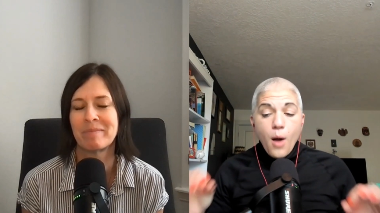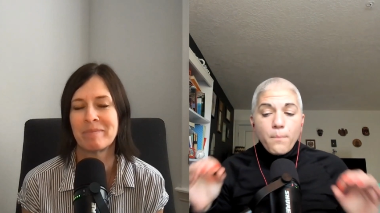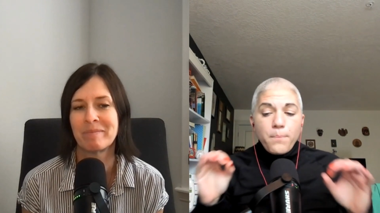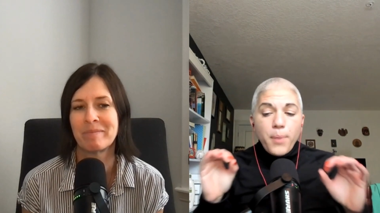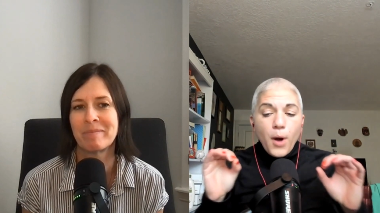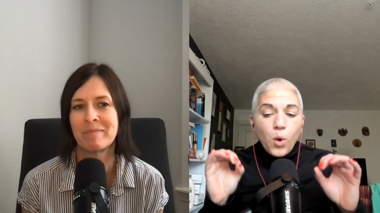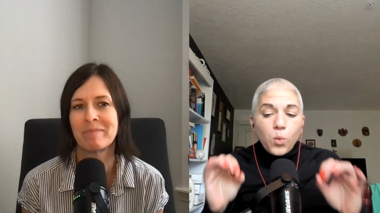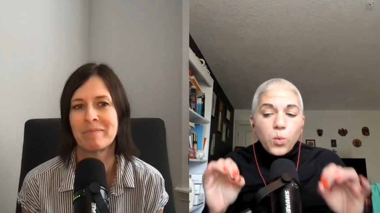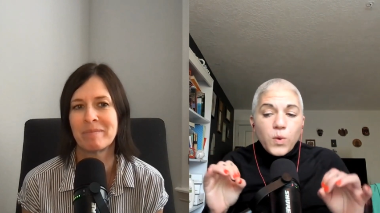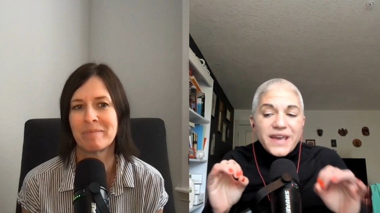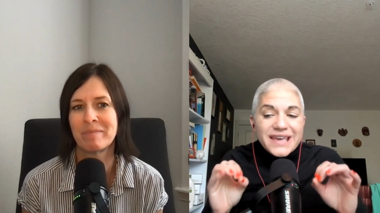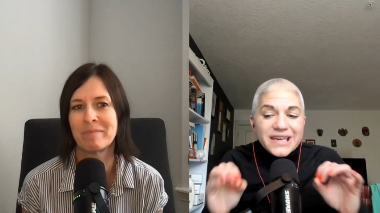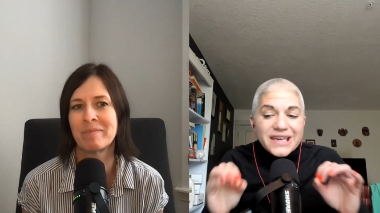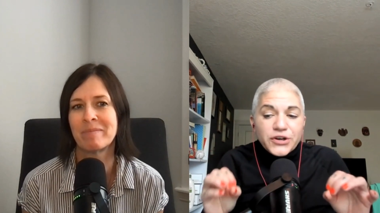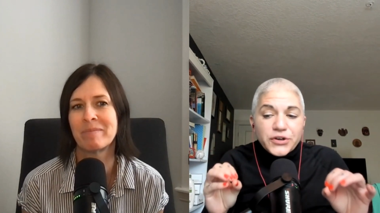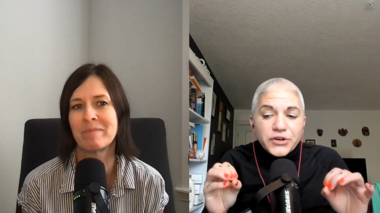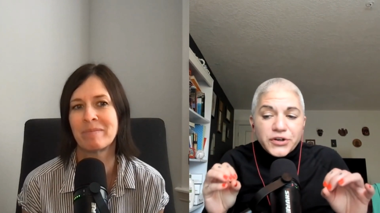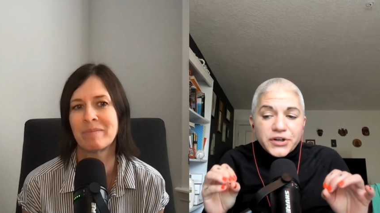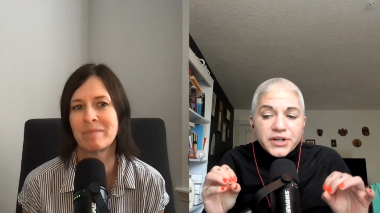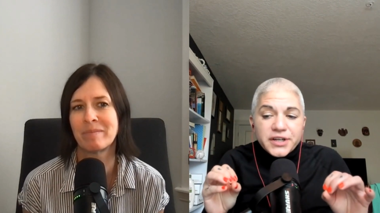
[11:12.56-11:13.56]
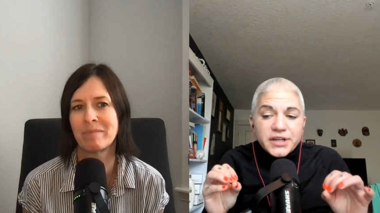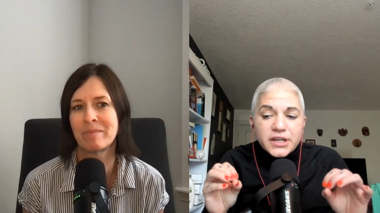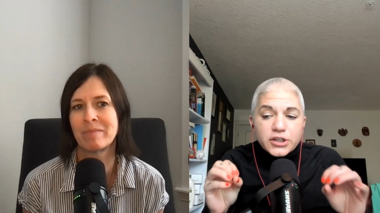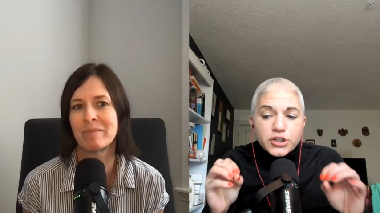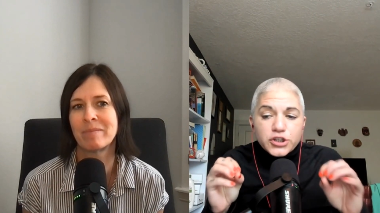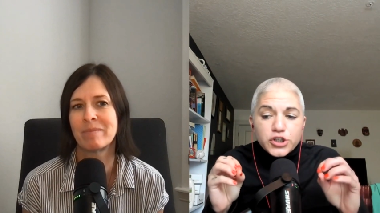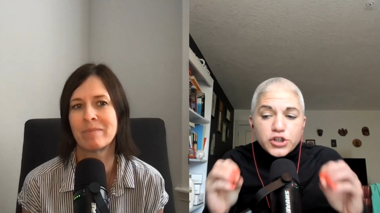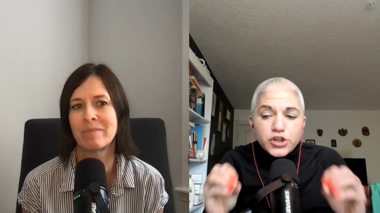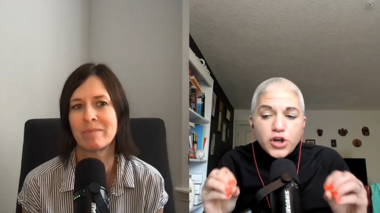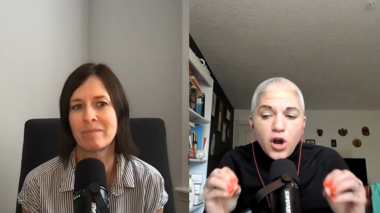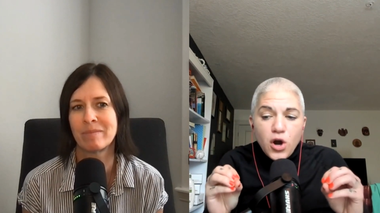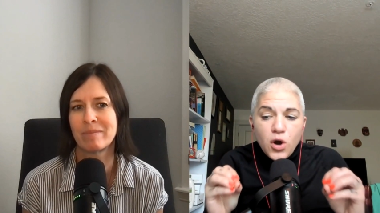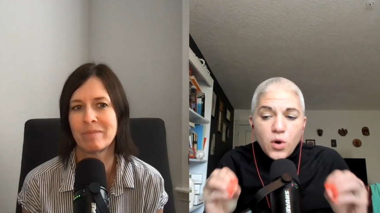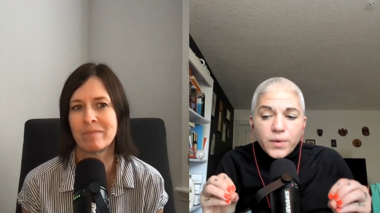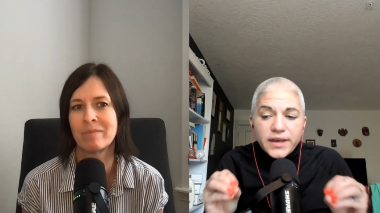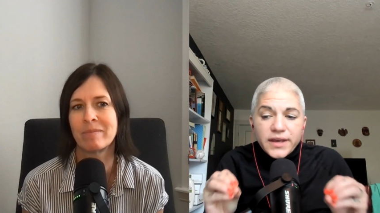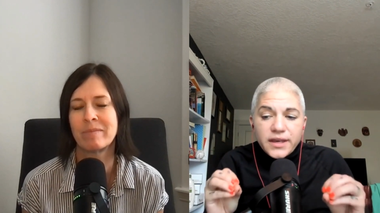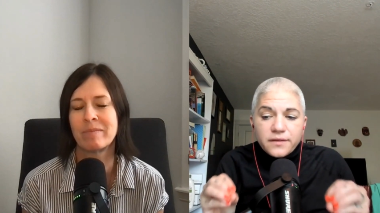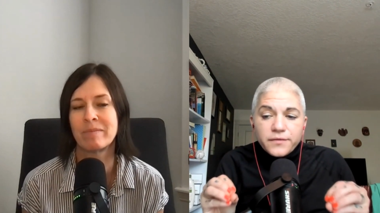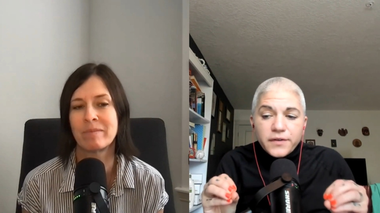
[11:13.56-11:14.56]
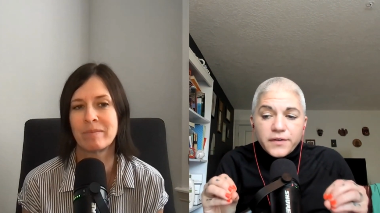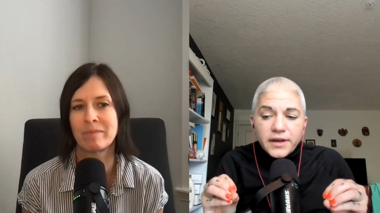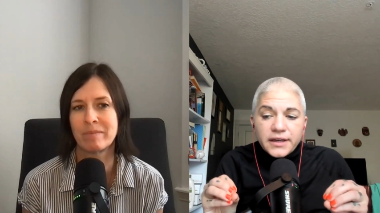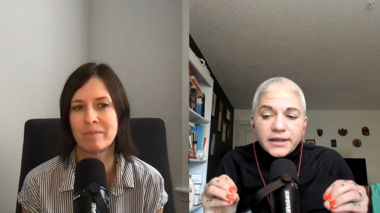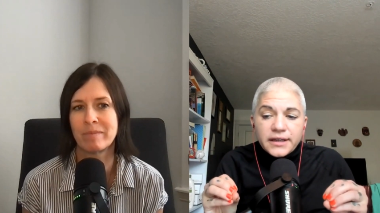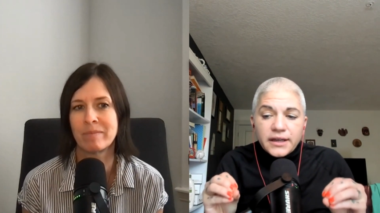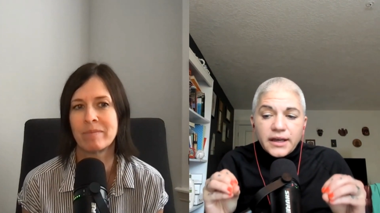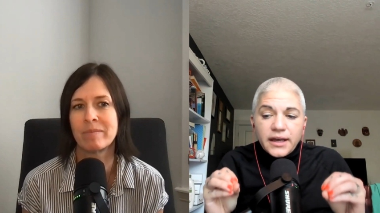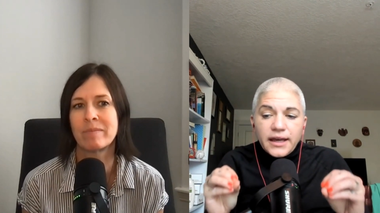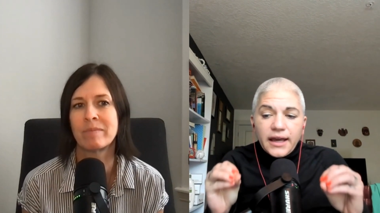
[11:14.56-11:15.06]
Speaker 1: But we could show even